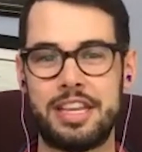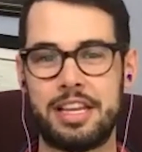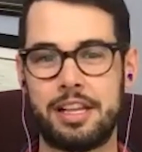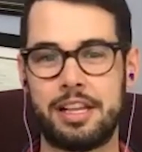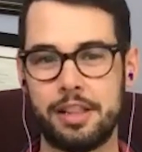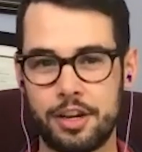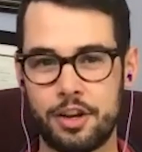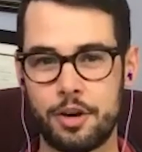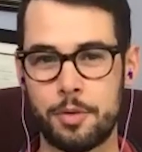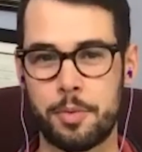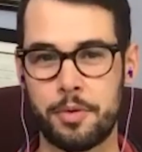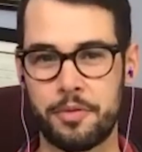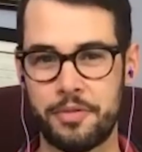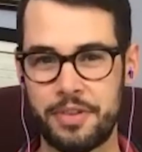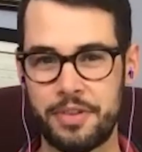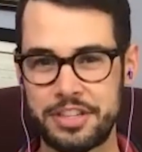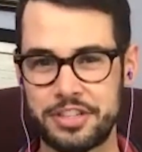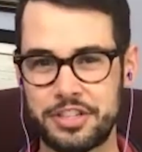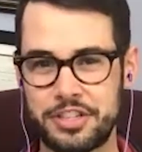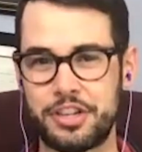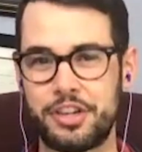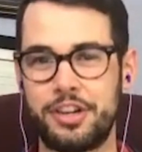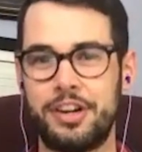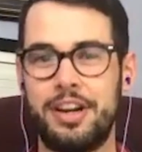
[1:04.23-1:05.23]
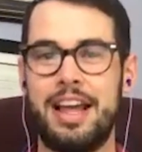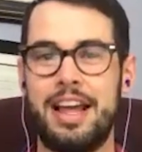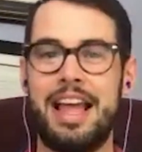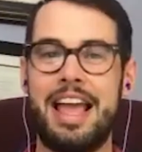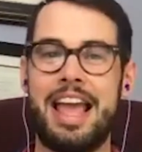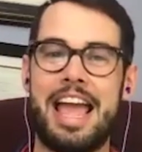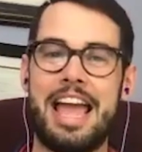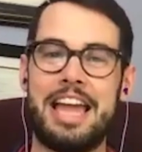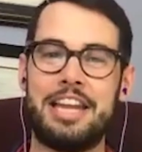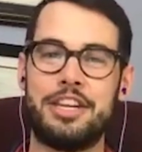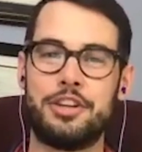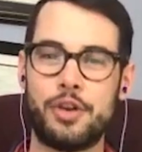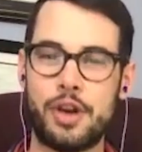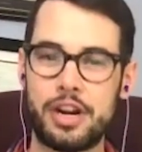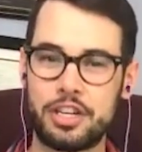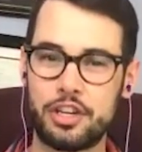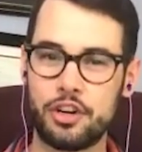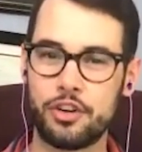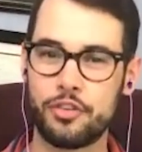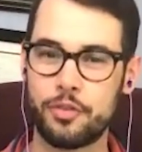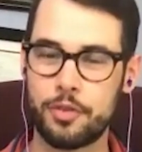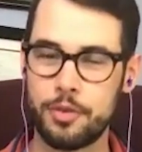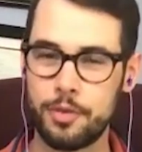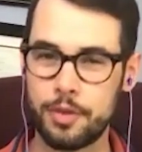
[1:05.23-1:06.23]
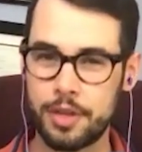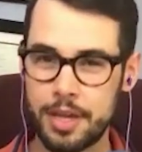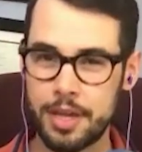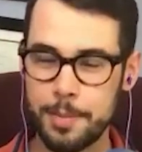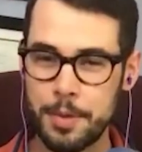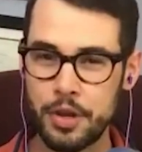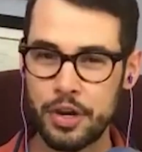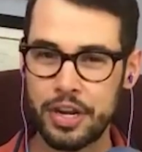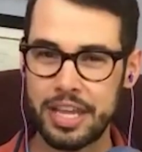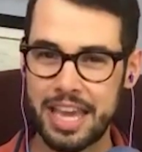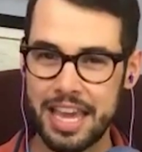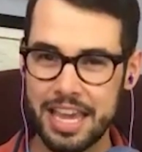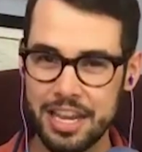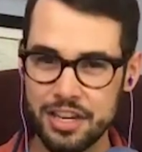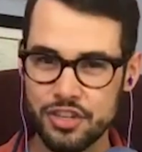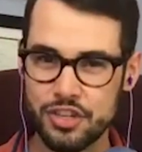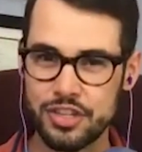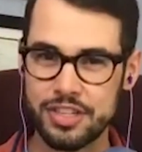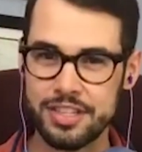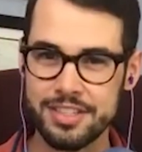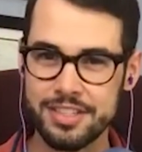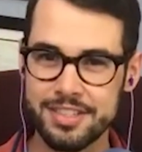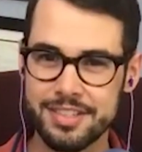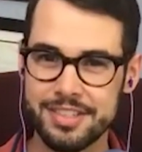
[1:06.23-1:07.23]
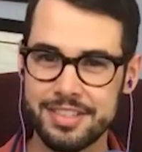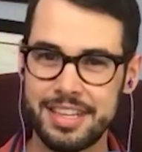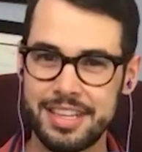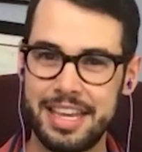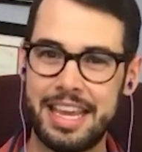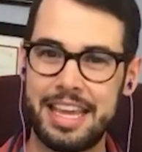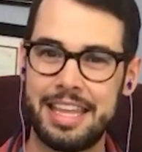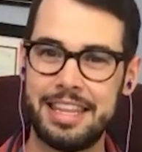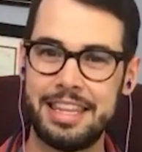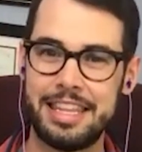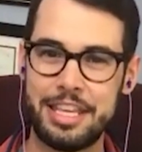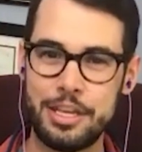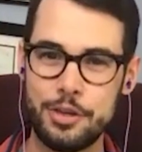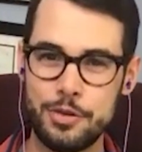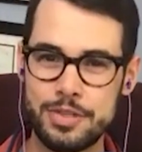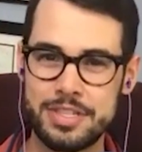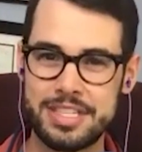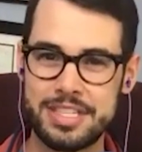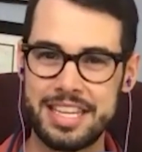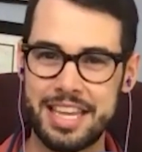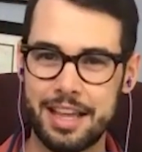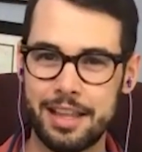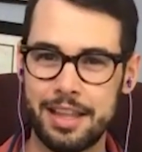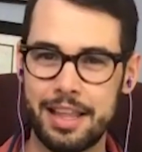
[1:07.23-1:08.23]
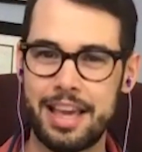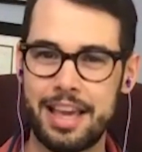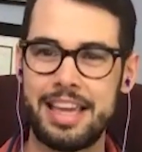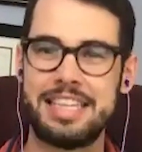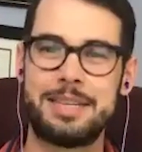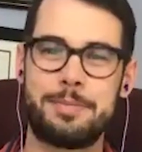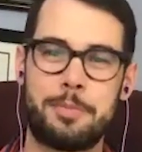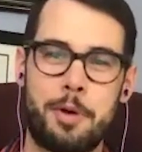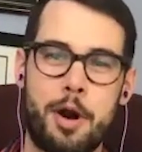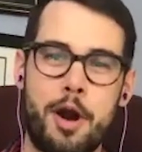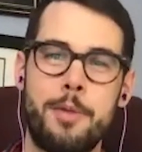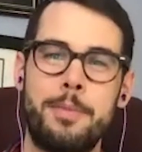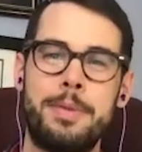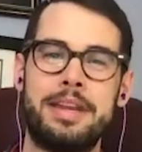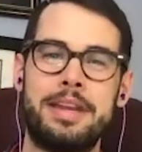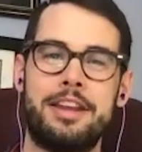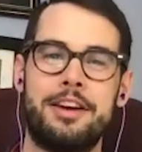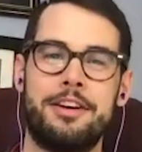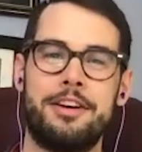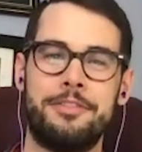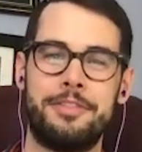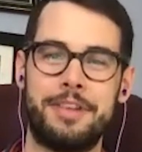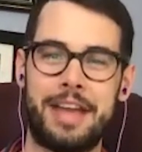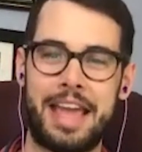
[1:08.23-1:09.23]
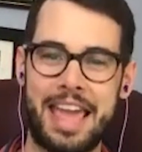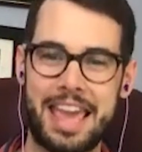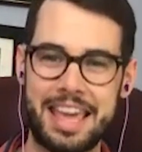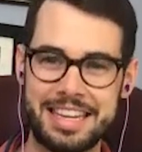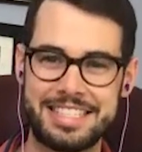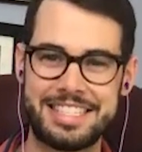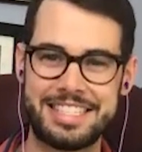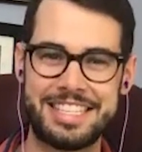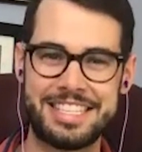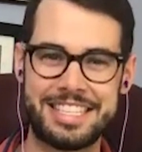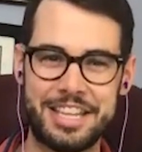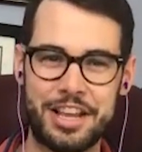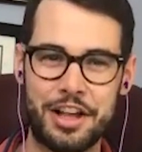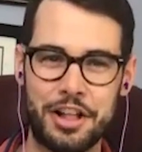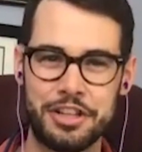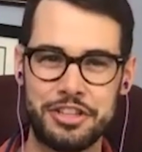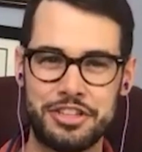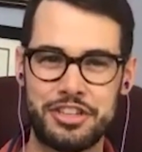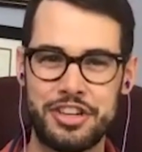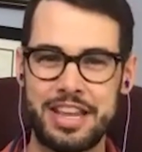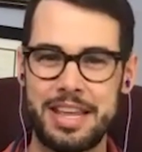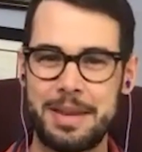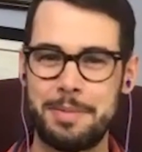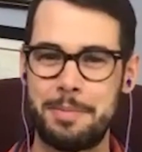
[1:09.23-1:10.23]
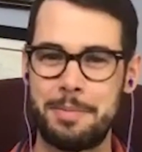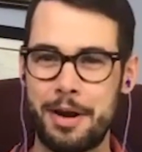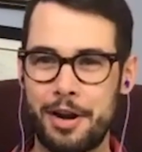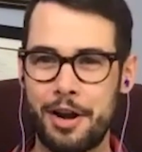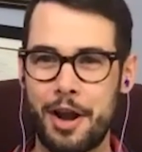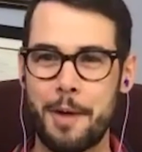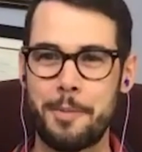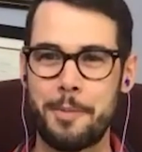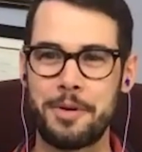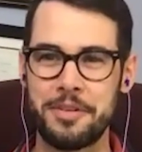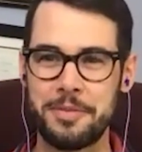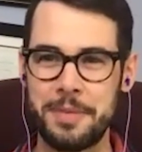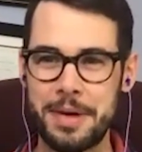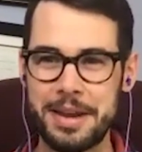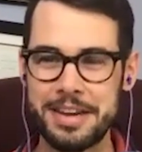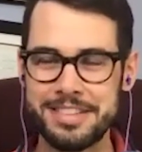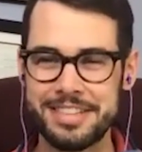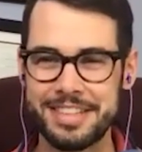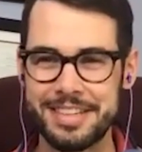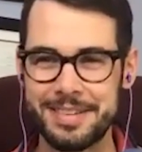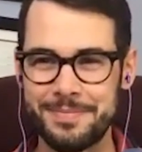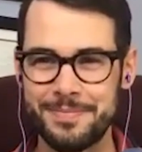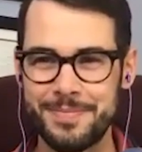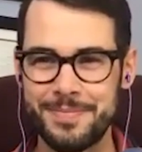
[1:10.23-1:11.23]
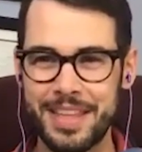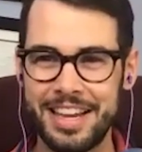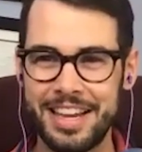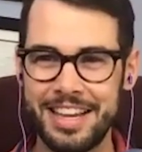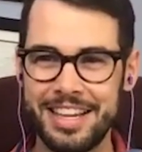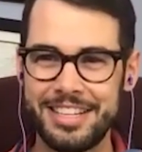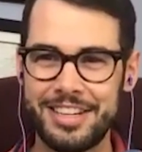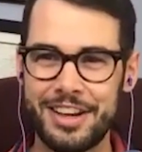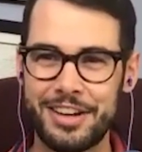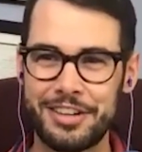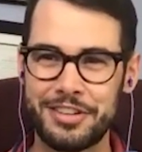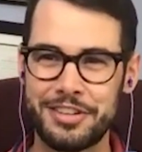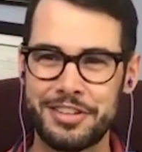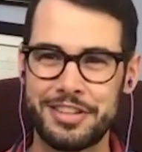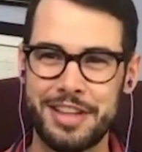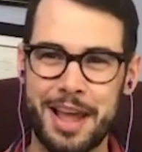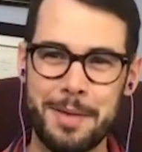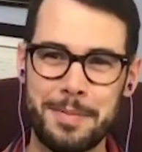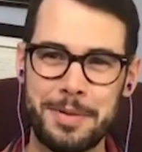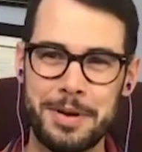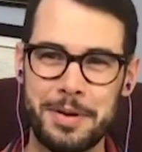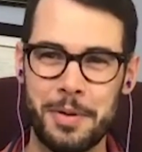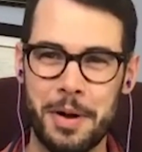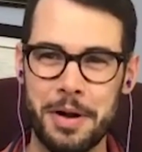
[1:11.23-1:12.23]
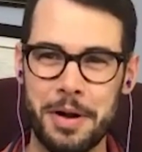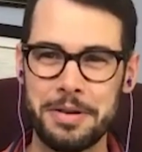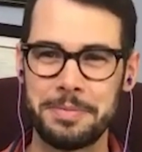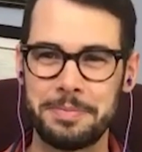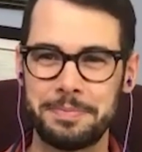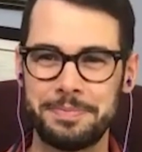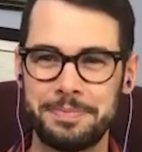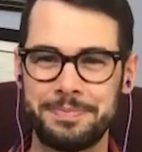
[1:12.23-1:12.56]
clinical professor and director of communications in the UCLA Department of Anesthesiology and Perioperative Medicine. Dr. Sibert, welcome.